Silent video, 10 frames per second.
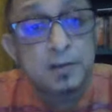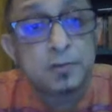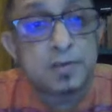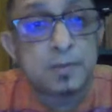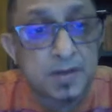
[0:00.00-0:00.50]
As a
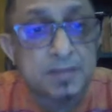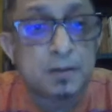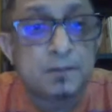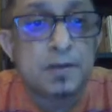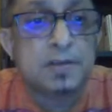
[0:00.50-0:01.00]
literature
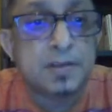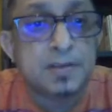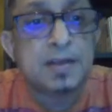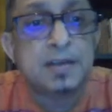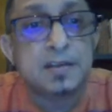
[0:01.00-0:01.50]
person, for
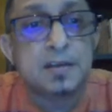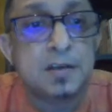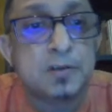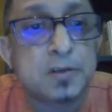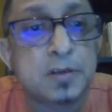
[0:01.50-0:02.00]
instance, I teach in a
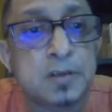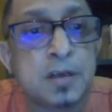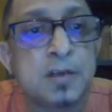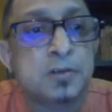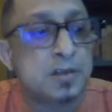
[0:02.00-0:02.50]

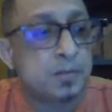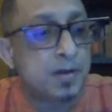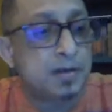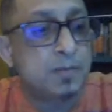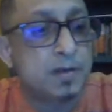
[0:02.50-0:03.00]
literature
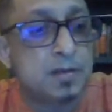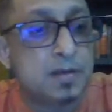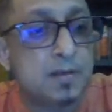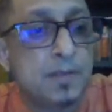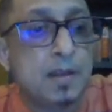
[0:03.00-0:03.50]

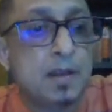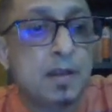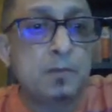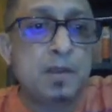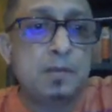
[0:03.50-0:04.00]
department.
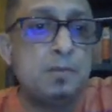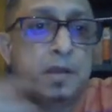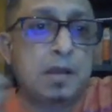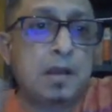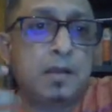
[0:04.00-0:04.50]

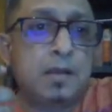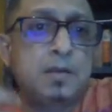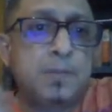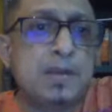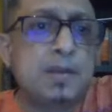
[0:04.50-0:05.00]

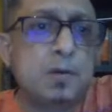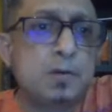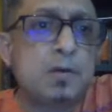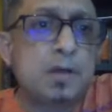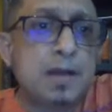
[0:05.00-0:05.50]
And depending
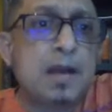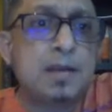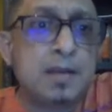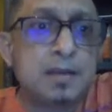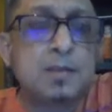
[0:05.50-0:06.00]
on,
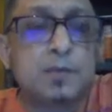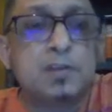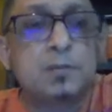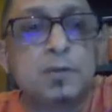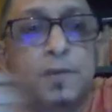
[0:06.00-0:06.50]
I
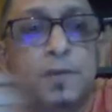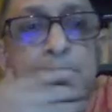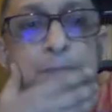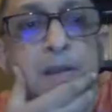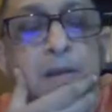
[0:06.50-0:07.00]
suppose, what
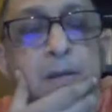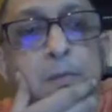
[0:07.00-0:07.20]
we